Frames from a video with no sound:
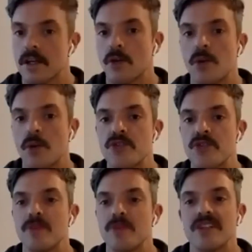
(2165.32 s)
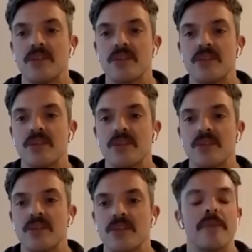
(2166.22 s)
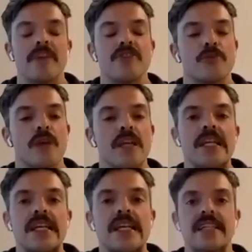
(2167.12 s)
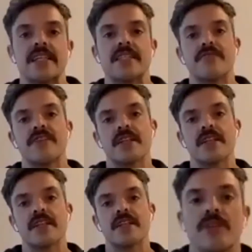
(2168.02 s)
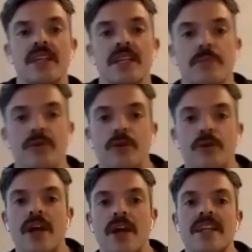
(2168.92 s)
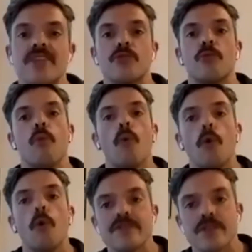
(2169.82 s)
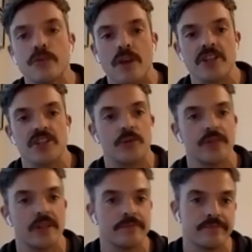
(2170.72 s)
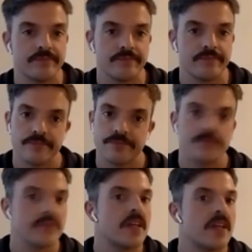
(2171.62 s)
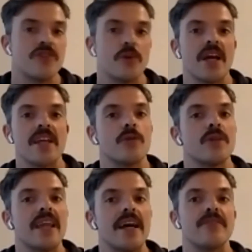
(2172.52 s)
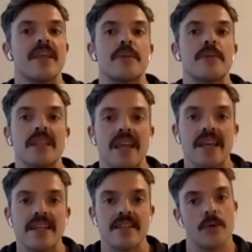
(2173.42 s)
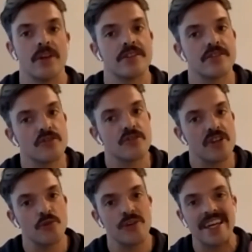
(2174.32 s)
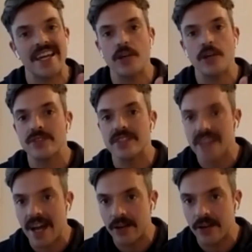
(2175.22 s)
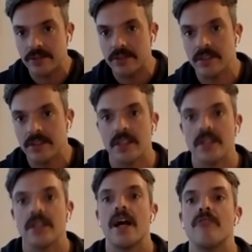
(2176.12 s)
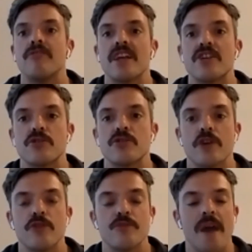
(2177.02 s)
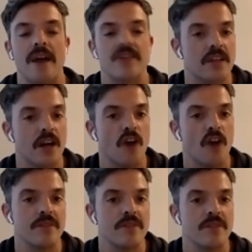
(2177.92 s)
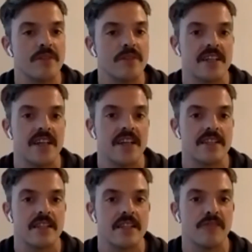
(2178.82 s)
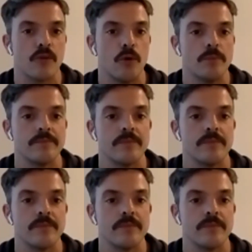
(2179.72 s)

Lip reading: Wind removing, one set. Bend your right knee, interlace the fingertips around the knee, pull the right knee towards the right shoulder. Don't let your left leg be lazy. I want you to stretch your heel down and flex your toes back so the calf muscle stays connected to the floor.